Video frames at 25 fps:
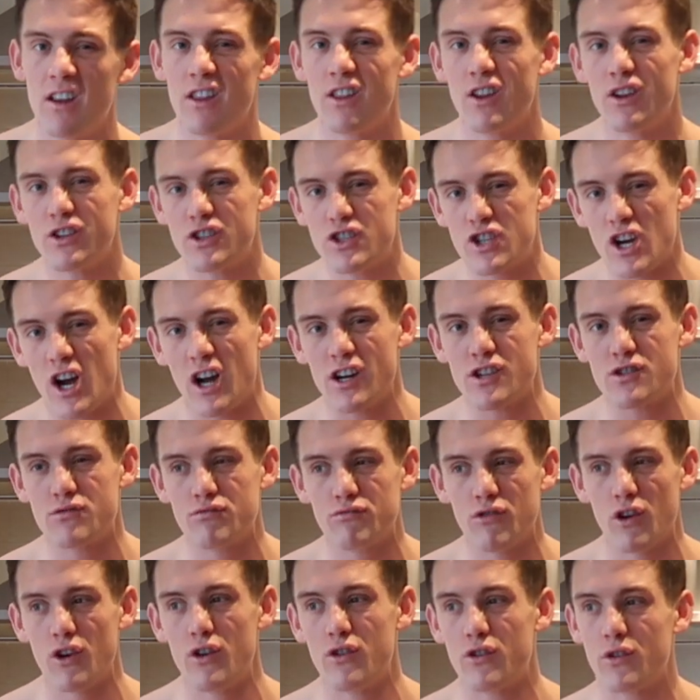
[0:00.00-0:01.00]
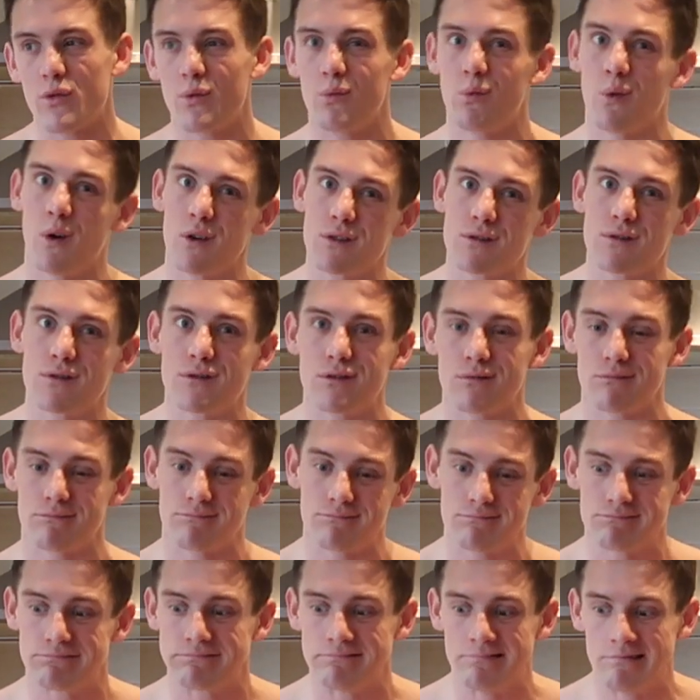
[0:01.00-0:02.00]
The judge, Ruth, wasn't
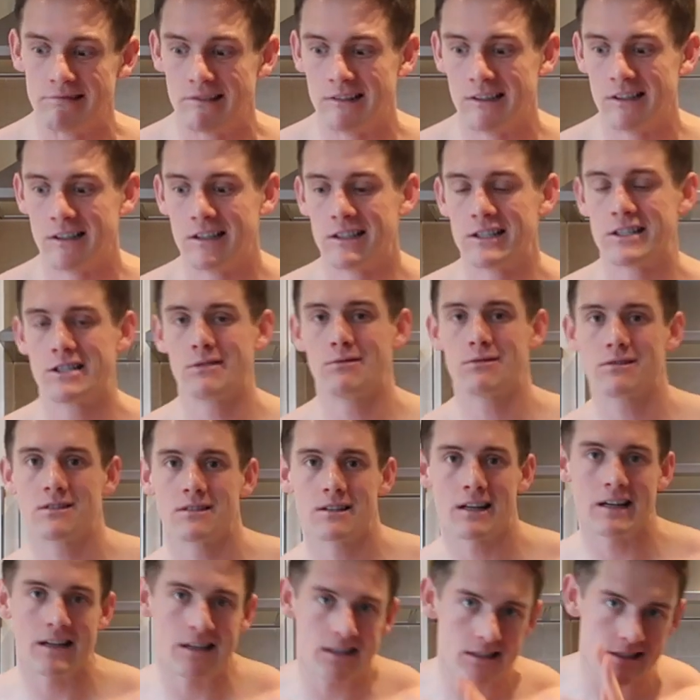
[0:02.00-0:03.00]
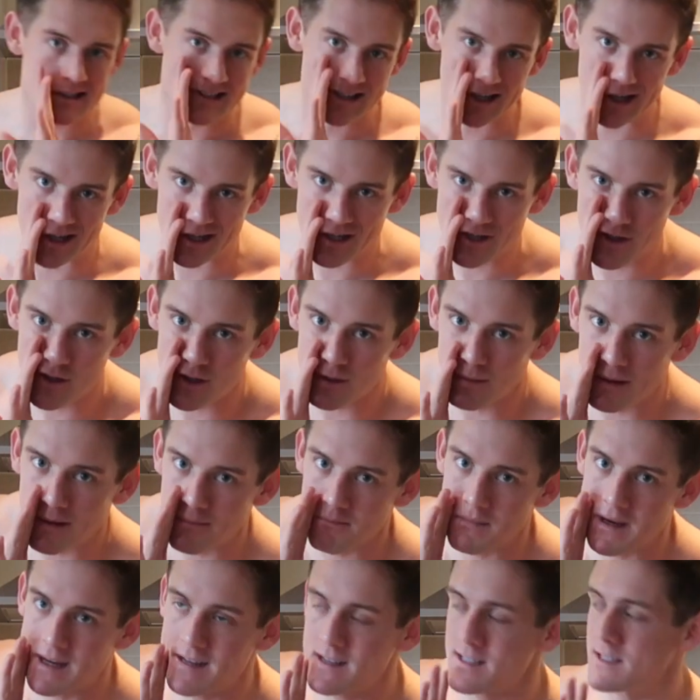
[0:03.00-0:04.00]
as nice. She was a
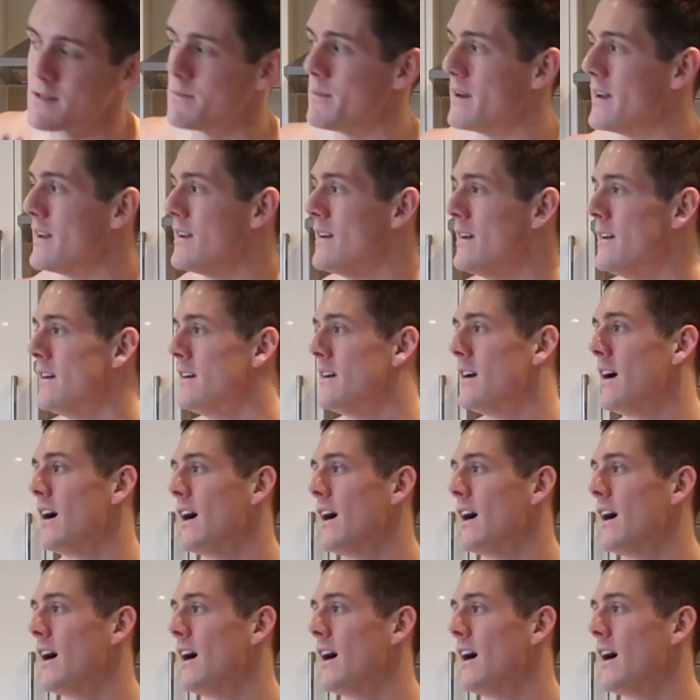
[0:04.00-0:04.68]
bit mean to me.